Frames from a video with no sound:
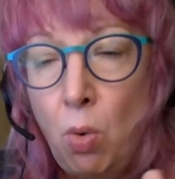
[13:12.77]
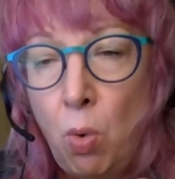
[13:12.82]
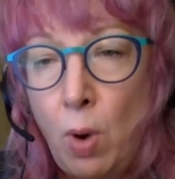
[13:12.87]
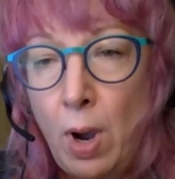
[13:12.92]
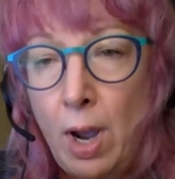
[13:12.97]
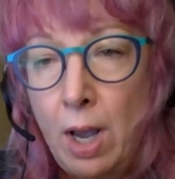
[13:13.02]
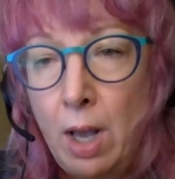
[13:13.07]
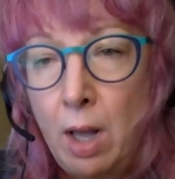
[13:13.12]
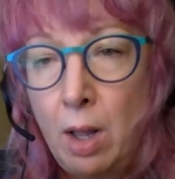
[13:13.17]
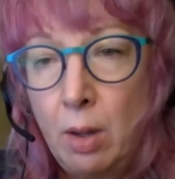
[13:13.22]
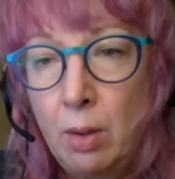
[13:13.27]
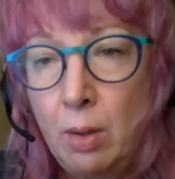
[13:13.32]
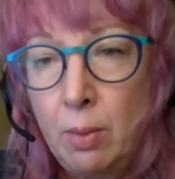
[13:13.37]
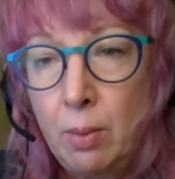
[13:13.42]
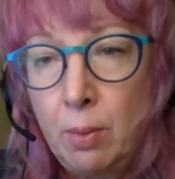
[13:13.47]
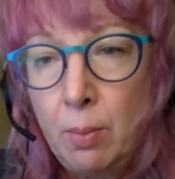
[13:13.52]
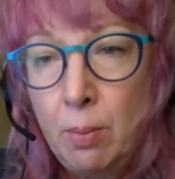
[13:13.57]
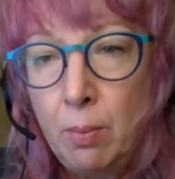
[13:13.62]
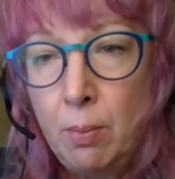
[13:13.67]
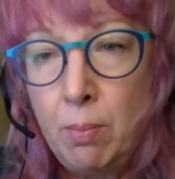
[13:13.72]

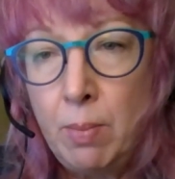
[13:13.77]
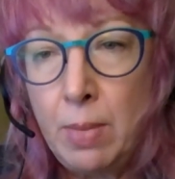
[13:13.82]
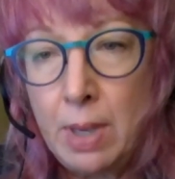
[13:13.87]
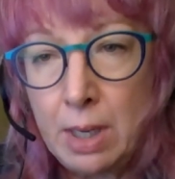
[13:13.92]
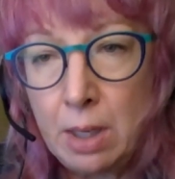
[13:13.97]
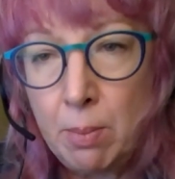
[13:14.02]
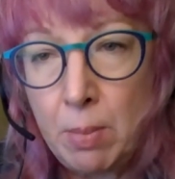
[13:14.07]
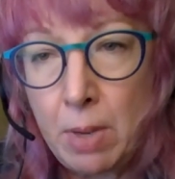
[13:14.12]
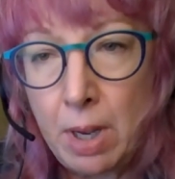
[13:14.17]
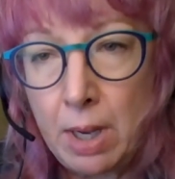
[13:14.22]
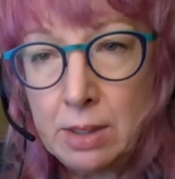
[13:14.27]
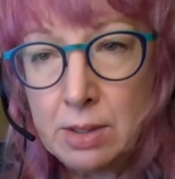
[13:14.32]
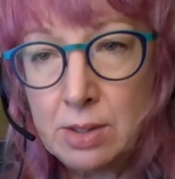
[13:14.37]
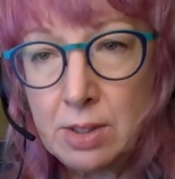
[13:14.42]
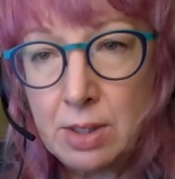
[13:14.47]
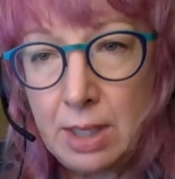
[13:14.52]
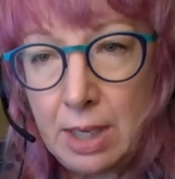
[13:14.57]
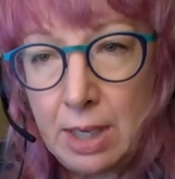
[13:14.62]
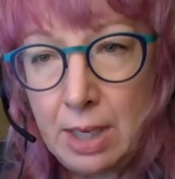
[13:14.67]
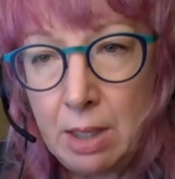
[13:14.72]
while
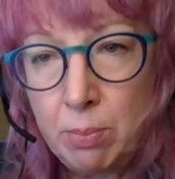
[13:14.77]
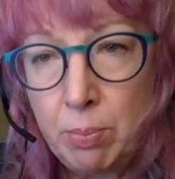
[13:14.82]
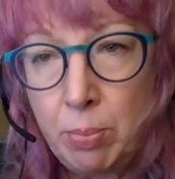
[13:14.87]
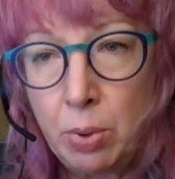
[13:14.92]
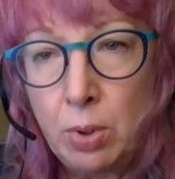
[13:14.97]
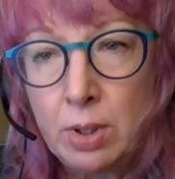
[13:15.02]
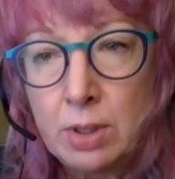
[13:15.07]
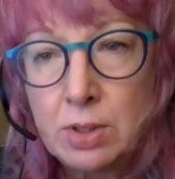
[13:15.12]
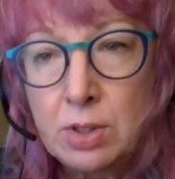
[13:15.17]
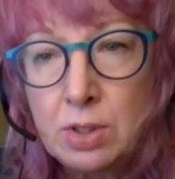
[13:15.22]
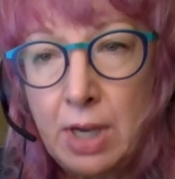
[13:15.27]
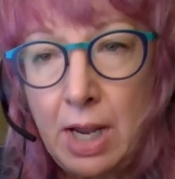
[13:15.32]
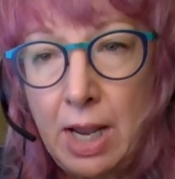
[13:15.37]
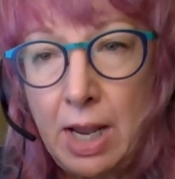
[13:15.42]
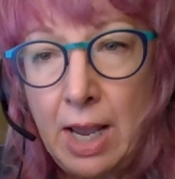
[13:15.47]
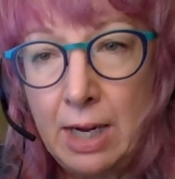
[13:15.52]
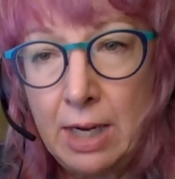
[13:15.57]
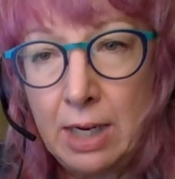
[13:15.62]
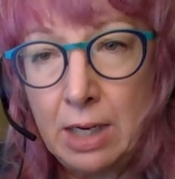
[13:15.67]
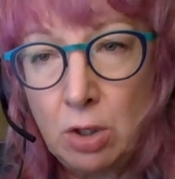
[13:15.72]
minimizing inputs
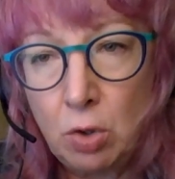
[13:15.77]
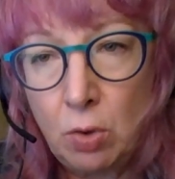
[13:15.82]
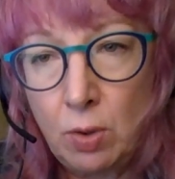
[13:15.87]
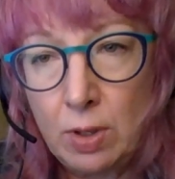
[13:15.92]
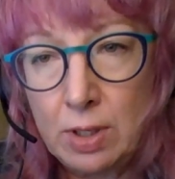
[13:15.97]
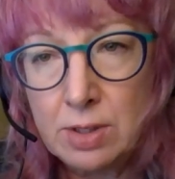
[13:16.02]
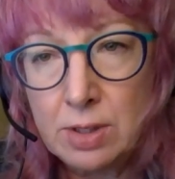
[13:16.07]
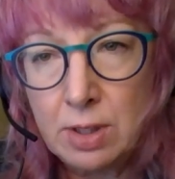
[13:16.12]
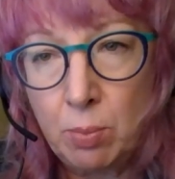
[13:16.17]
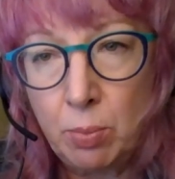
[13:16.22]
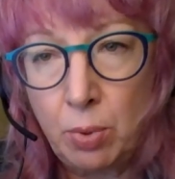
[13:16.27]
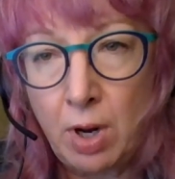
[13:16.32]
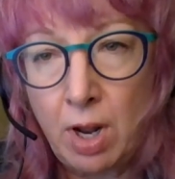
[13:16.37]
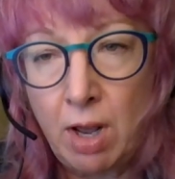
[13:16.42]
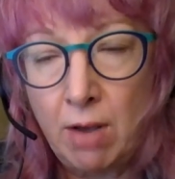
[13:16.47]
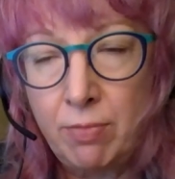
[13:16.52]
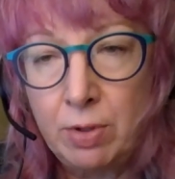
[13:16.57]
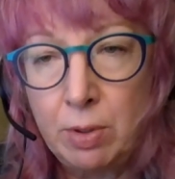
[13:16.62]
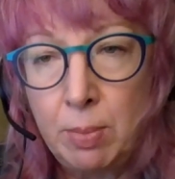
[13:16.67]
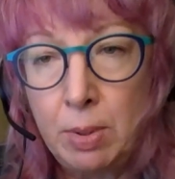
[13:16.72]
and increasing
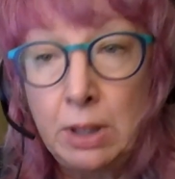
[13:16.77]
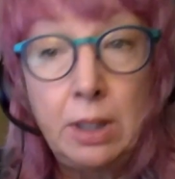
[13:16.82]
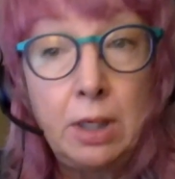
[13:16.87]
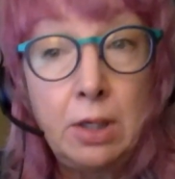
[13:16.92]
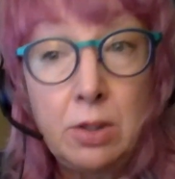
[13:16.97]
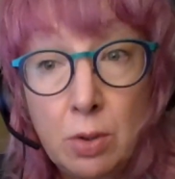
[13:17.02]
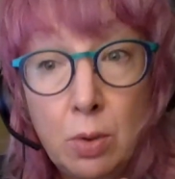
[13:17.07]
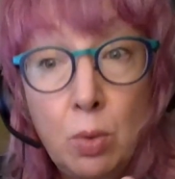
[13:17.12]
profitability.